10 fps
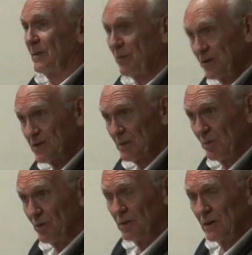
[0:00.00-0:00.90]

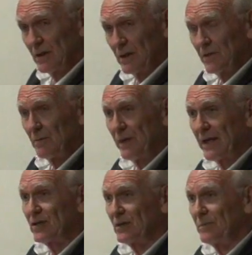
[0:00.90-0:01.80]
principle that
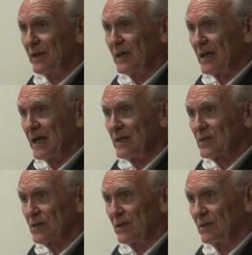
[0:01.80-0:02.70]
banks should be
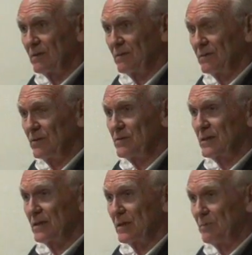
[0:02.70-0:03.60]
engaged in
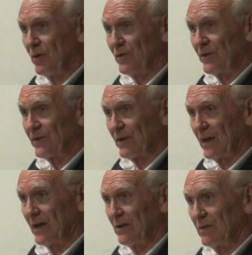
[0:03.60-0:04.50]
using the deposits
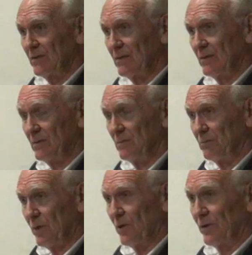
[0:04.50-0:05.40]
and
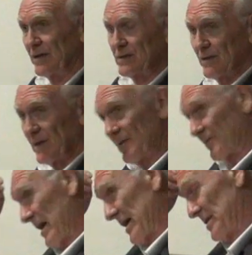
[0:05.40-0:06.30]
borrowings that
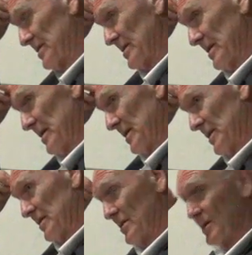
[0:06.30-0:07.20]
they've raised
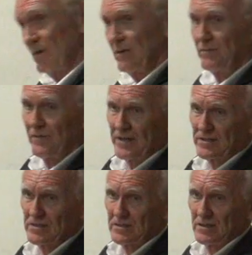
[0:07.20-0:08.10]
to
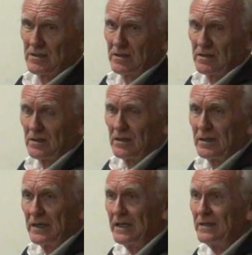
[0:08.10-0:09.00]
invest
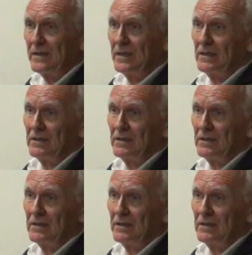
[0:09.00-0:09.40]
in the